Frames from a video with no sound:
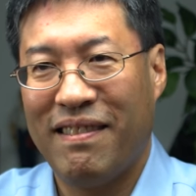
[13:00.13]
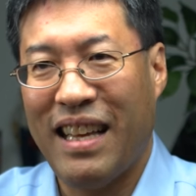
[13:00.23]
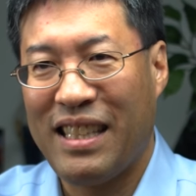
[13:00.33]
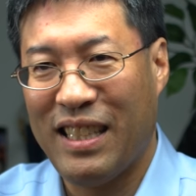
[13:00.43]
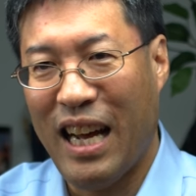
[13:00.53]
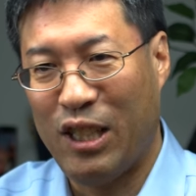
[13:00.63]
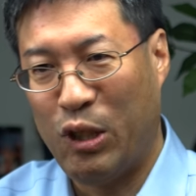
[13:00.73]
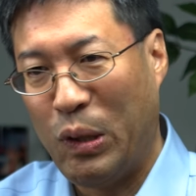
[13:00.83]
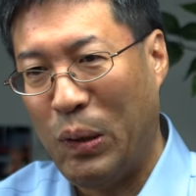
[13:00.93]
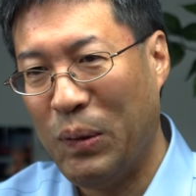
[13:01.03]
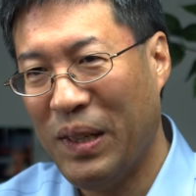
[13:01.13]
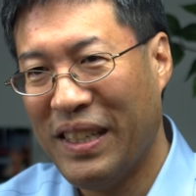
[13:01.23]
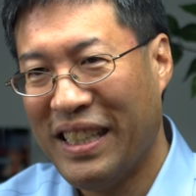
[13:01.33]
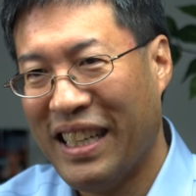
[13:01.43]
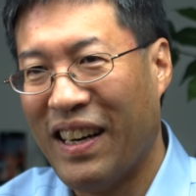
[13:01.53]
that's not true,
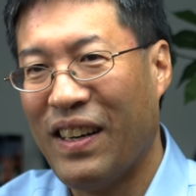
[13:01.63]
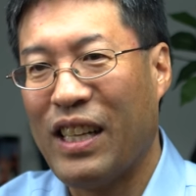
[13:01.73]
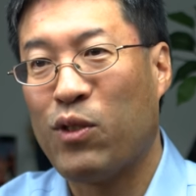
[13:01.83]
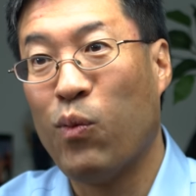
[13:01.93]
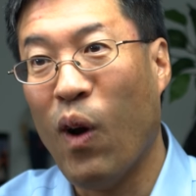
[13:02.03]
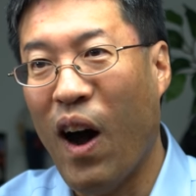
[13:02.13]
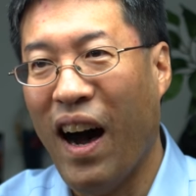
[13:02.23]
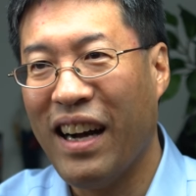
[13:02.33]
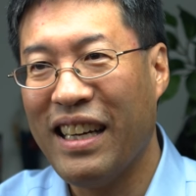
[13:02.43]
or that's wrong.